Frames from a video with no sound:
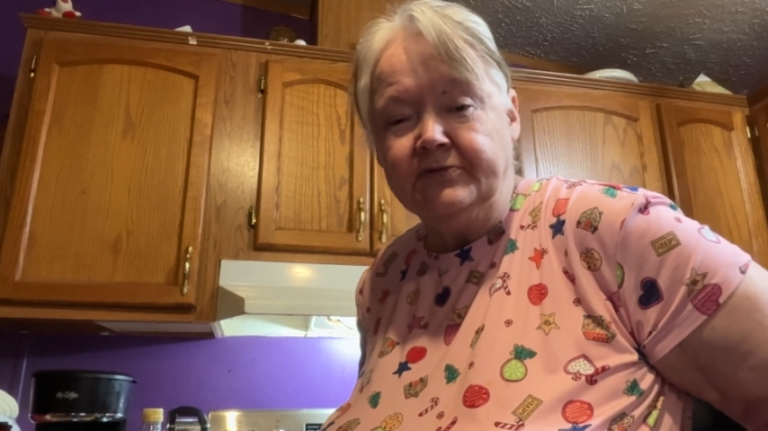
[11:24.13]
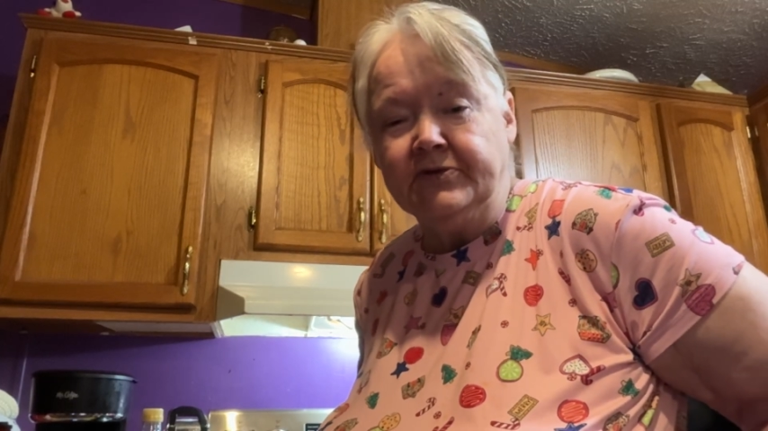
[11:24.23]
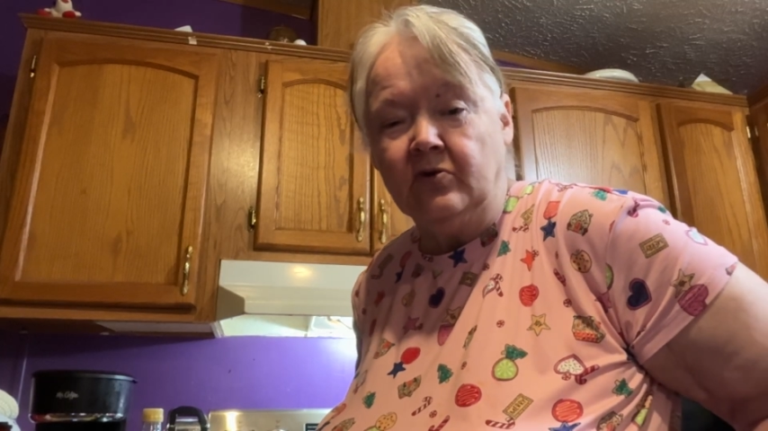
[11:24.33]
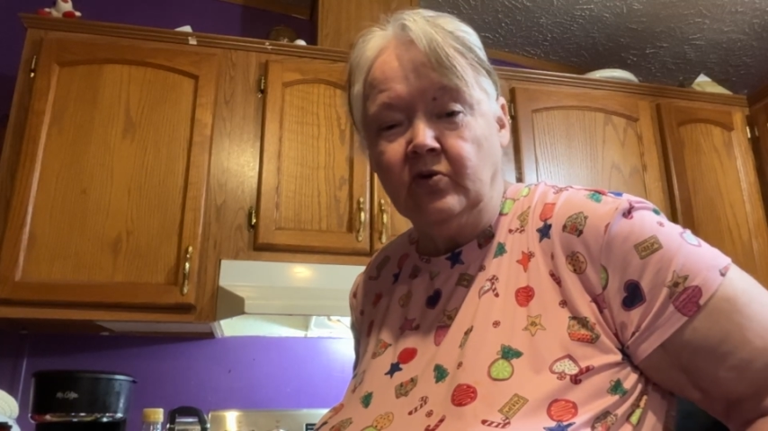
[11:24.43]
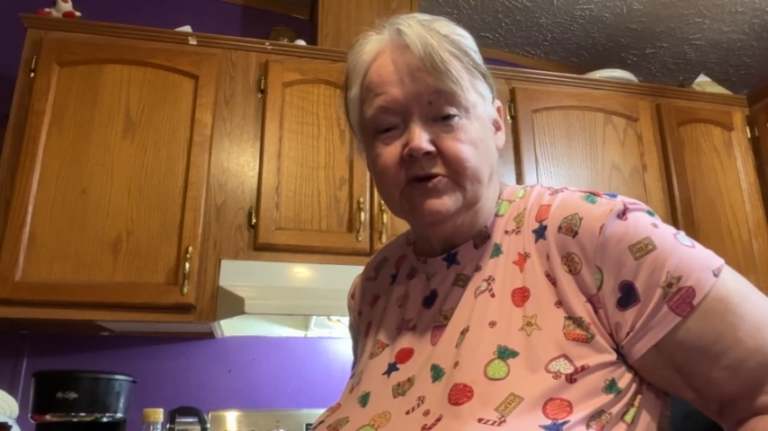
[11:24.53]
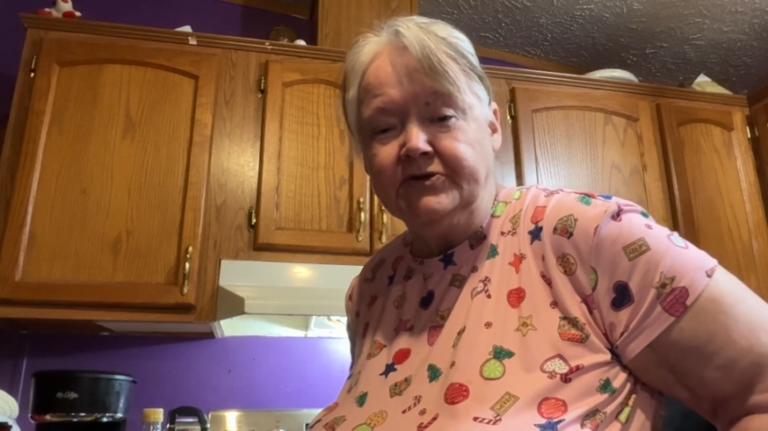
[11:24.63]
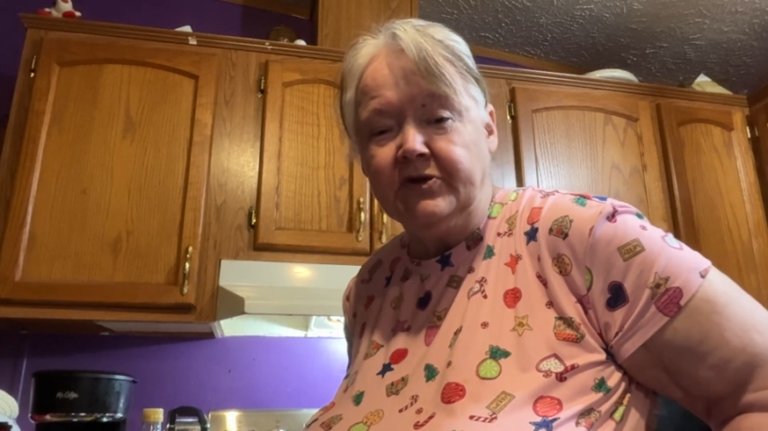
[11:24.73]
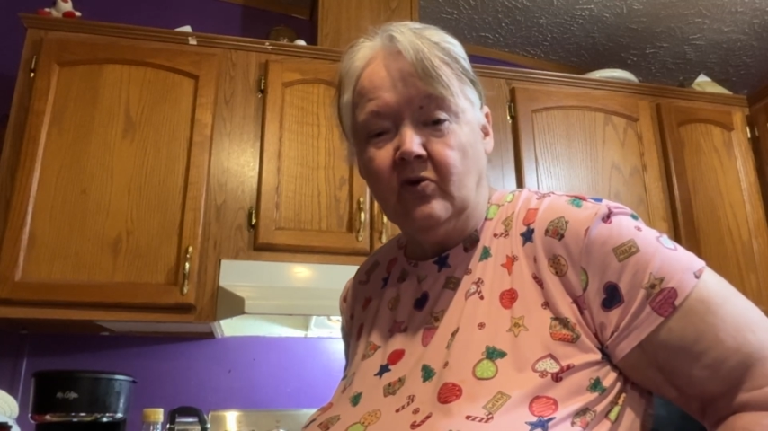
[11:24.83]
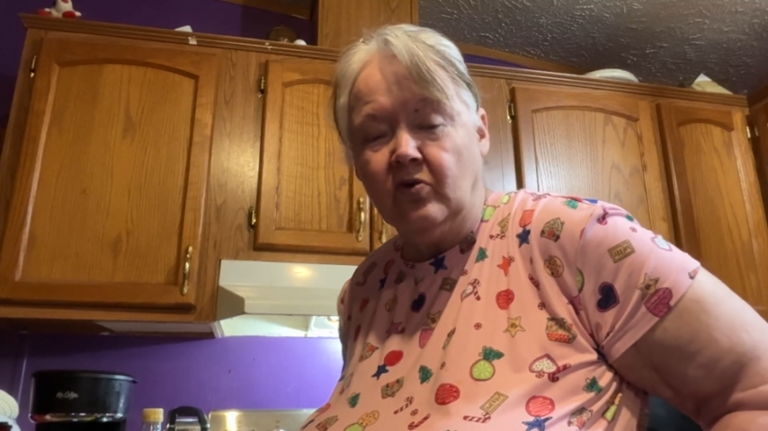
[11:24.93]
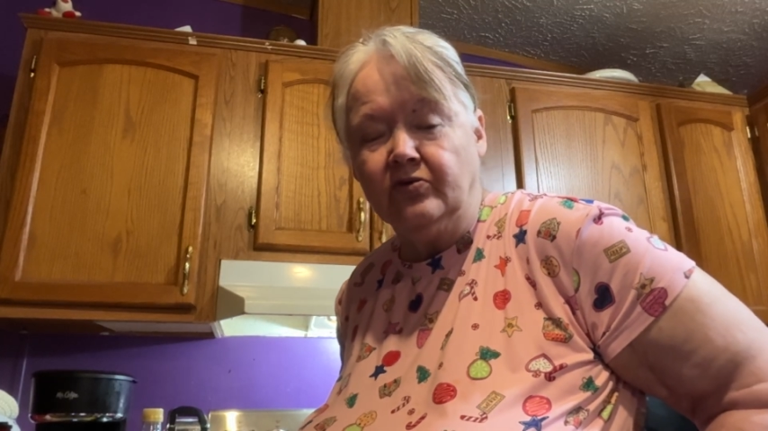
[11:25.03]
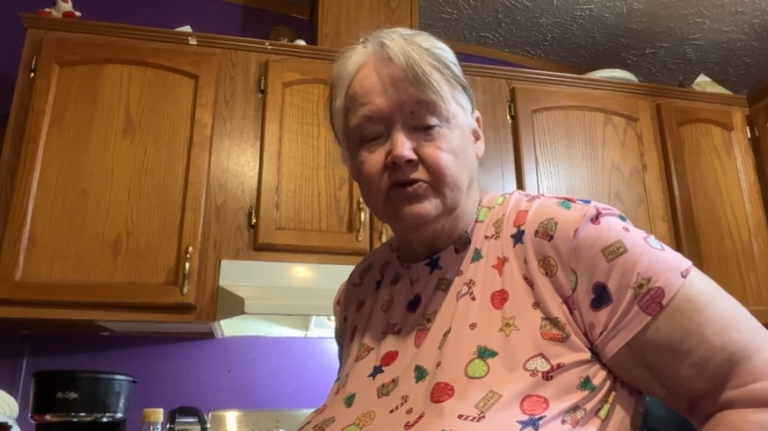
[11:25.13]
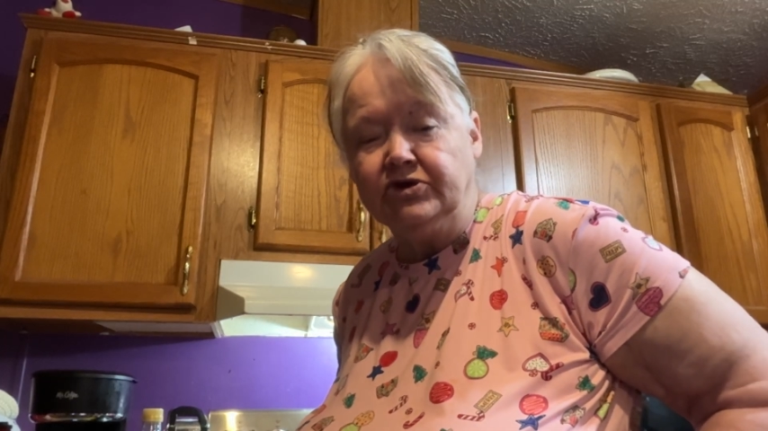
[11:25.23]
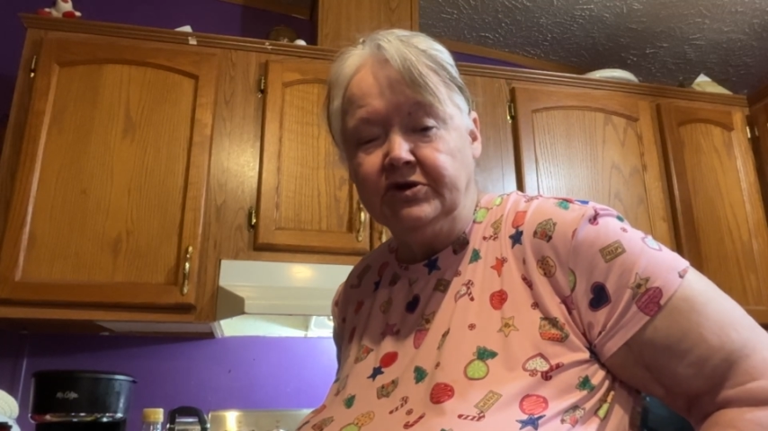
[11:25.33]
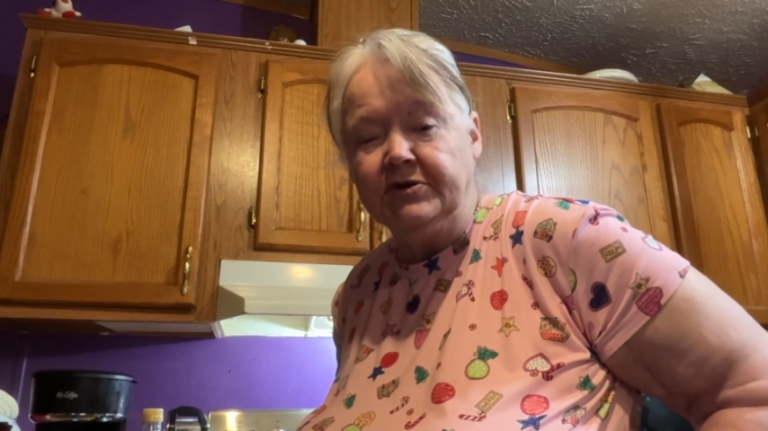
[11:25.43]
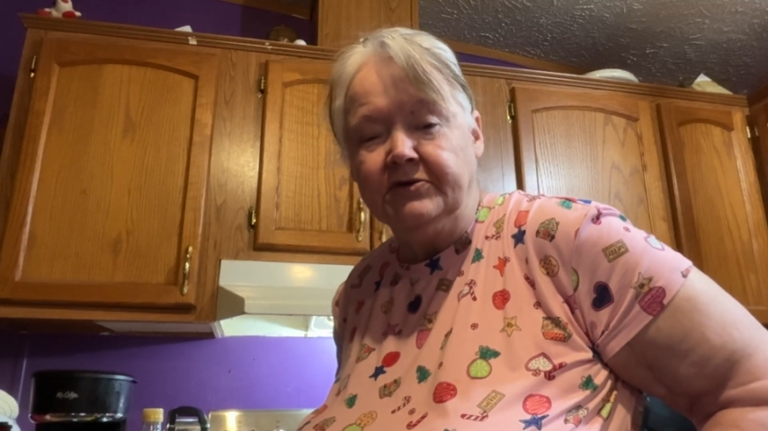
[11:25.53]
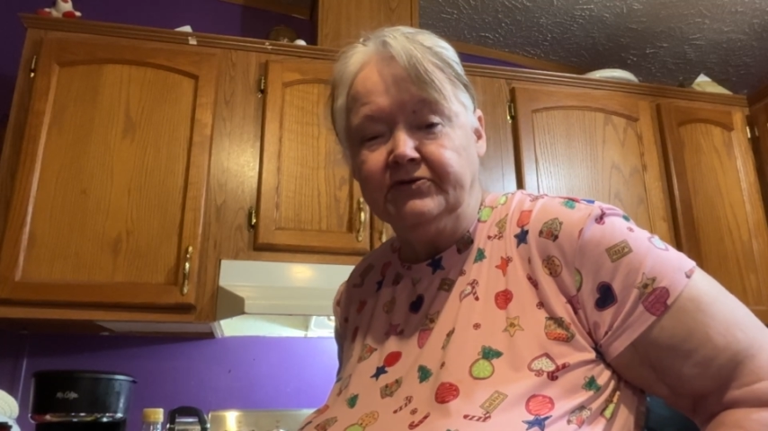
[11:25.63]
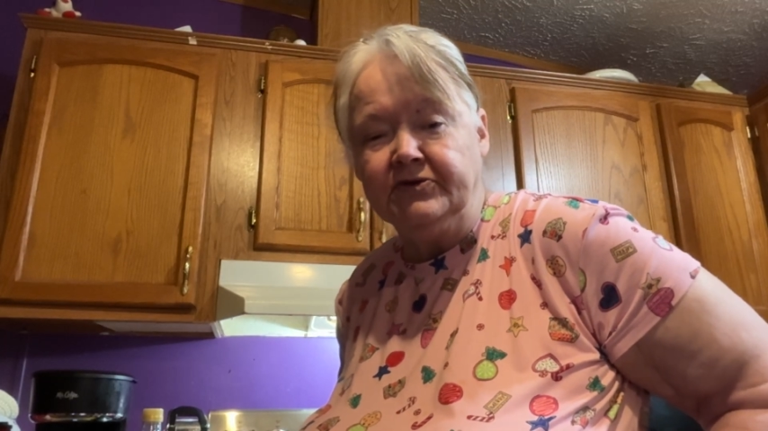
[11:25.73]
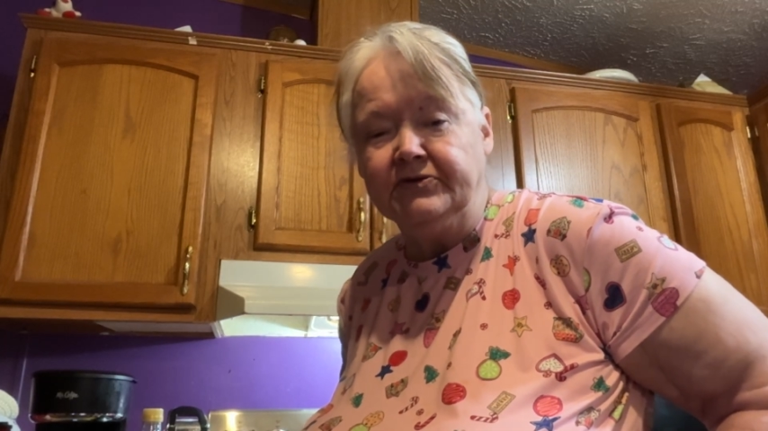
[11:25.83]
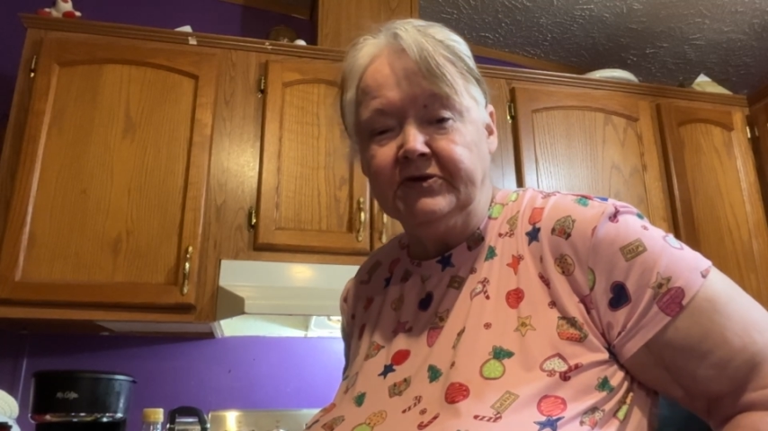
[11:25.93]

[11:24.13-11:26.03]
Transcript: so we store the chickens as